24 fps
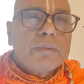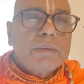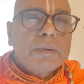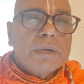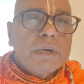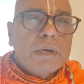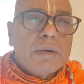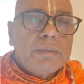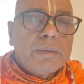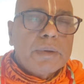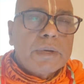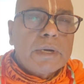To
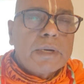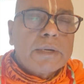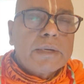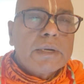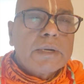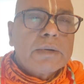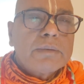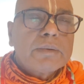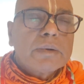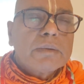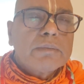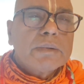be
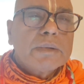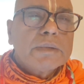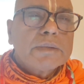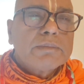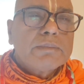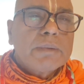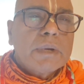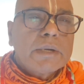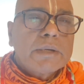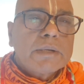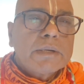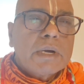liberated from
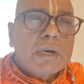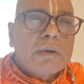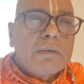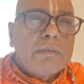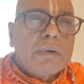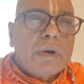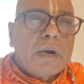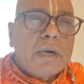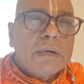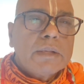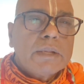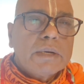this material
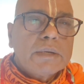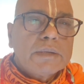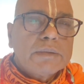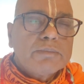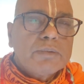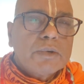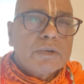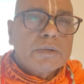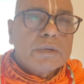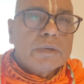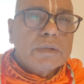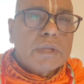world, there is
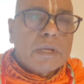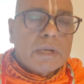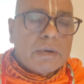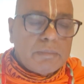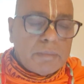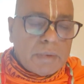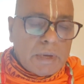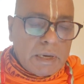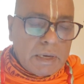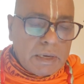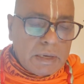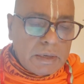Mukhya
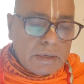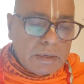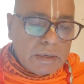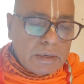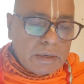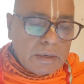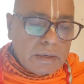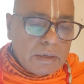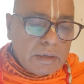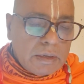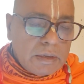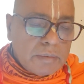Dharma.
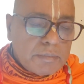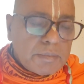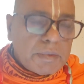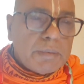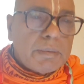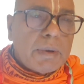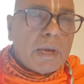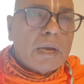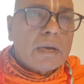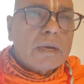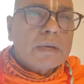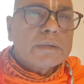
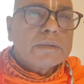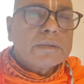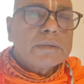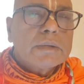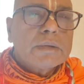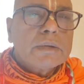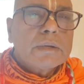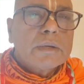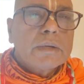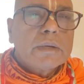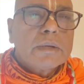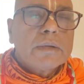Vibhavas.
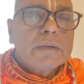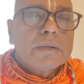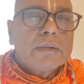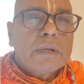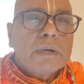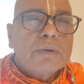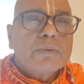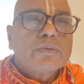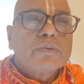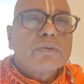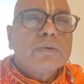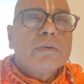
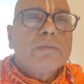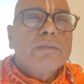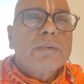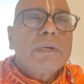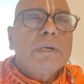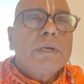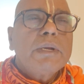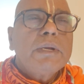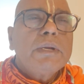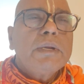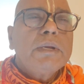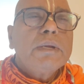There are so
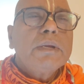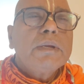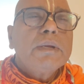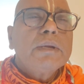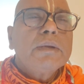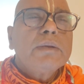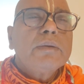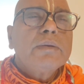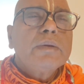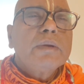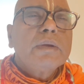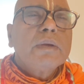
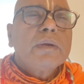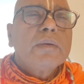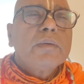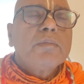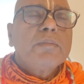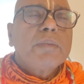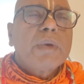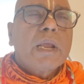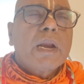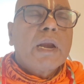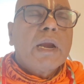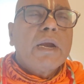many
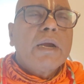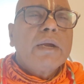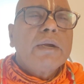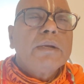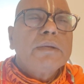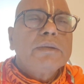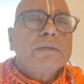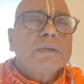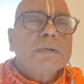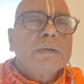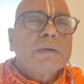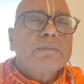
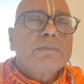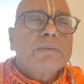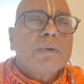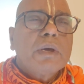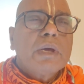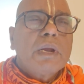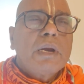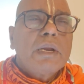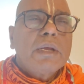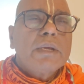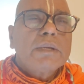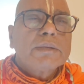varieties of
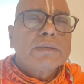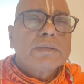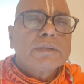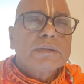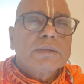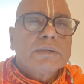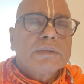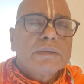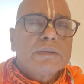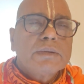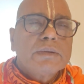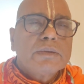knowledge,
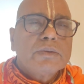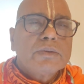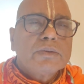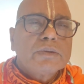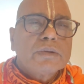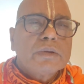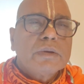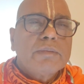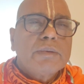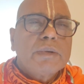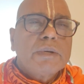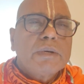
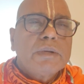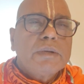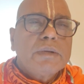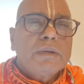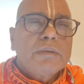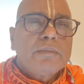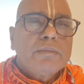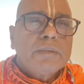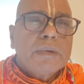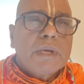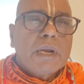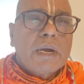so many
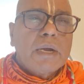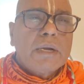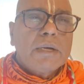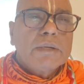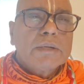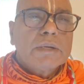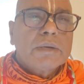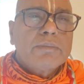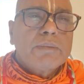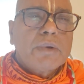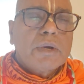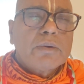
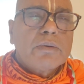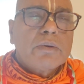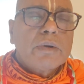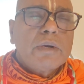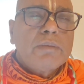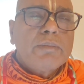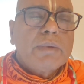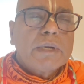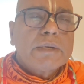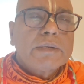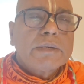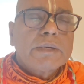varieties of not
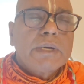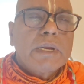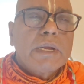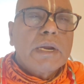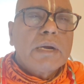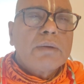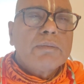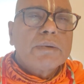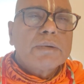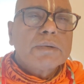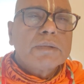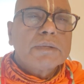only
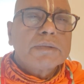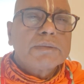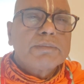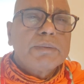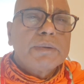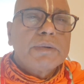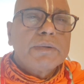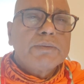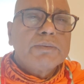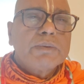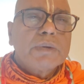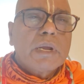material, but the
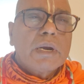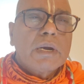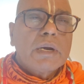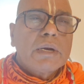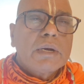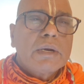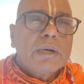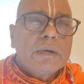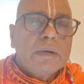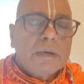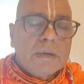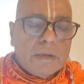spiritual.